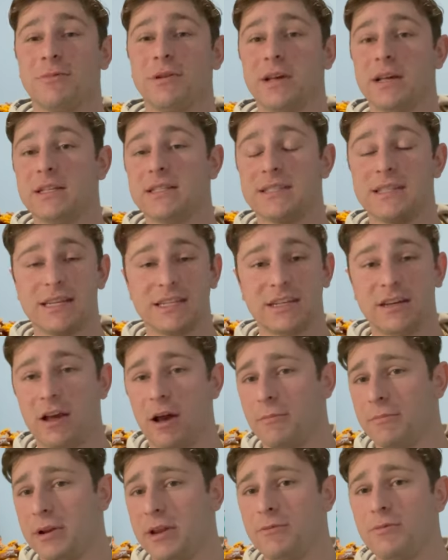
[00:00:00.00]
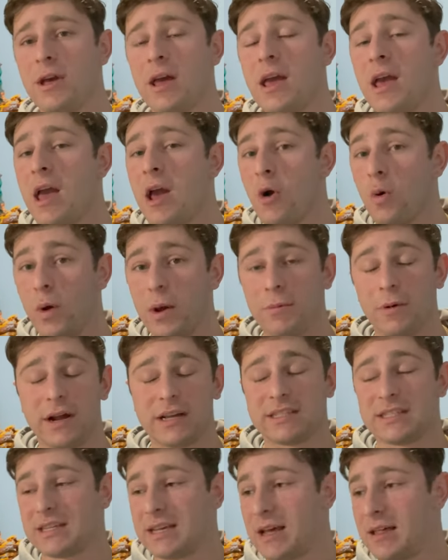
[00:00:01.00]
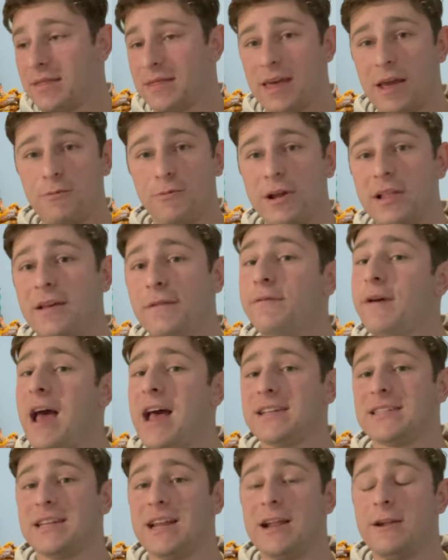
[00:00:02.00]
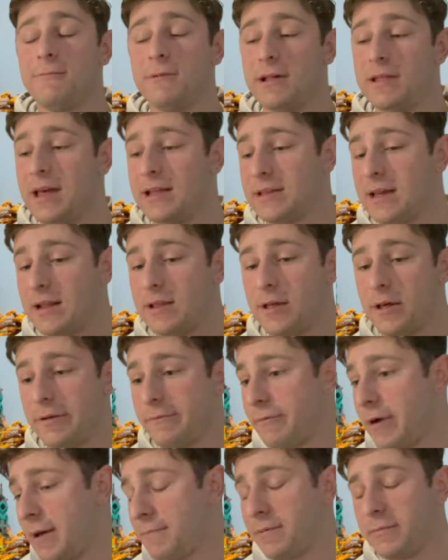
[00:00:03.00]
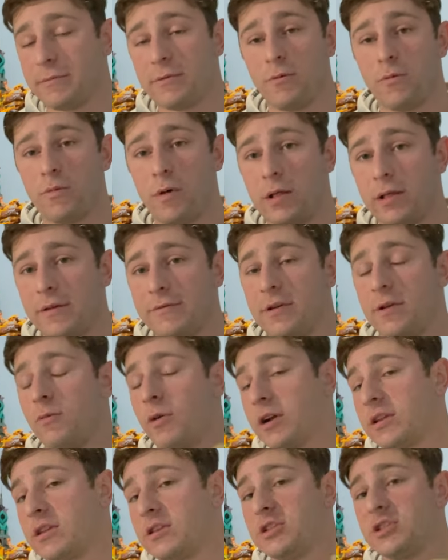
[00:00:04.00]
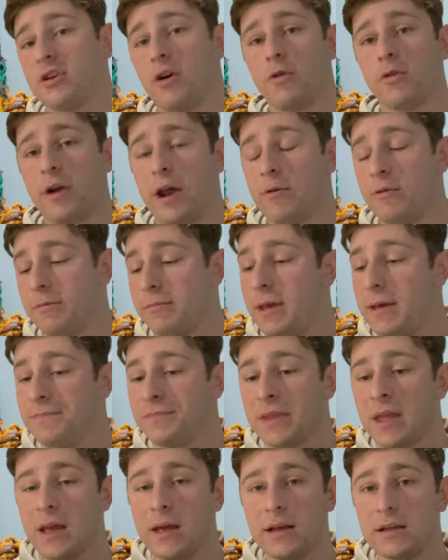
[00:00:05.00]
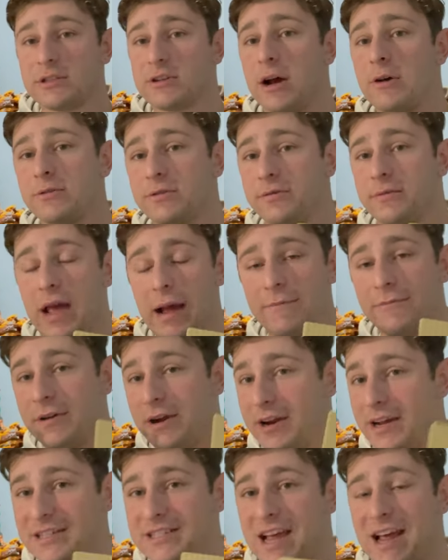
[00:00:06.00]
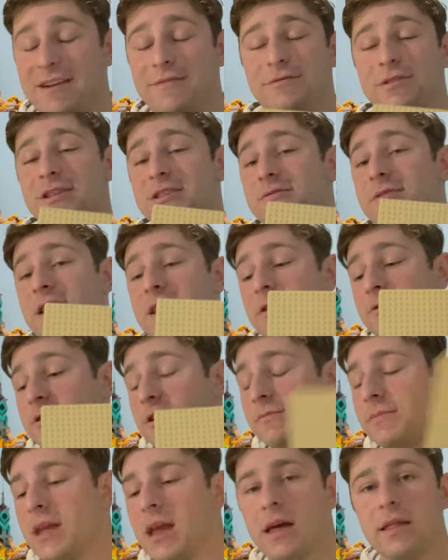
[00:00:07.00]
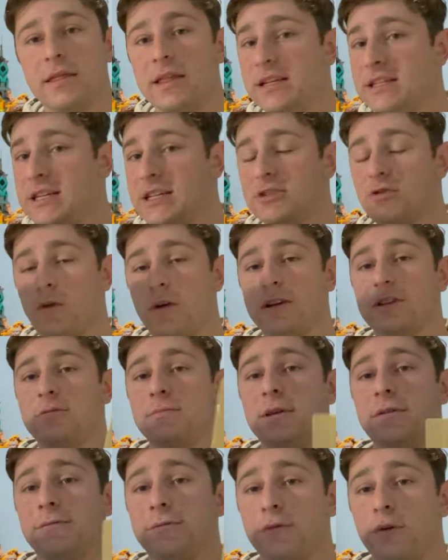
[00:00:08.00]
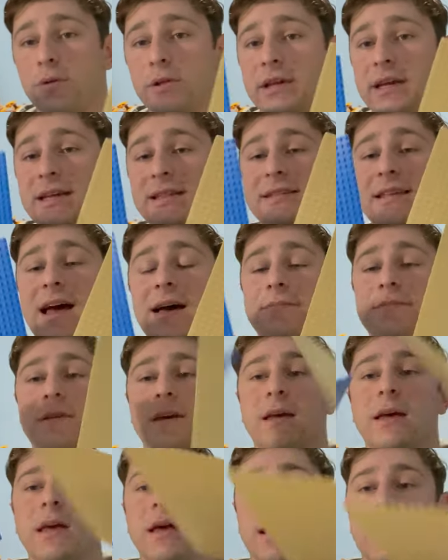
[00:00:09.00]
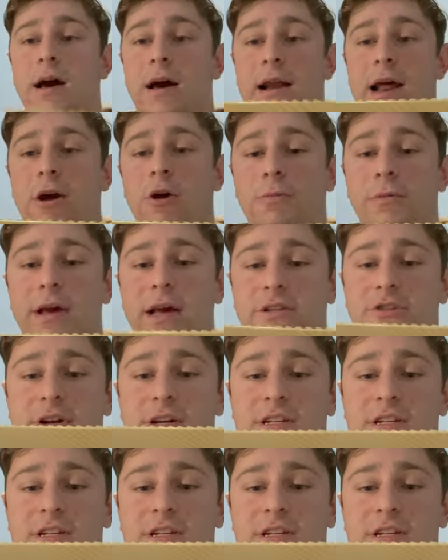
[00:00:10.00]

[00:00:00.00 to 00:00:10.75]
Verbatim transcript: because this company, Webricks, they really fascinated me. They did the rep Olivia worked so great with me. So I was I'm very excited for this video. So this is going to be fully in depth. Uh, and I hope you guys are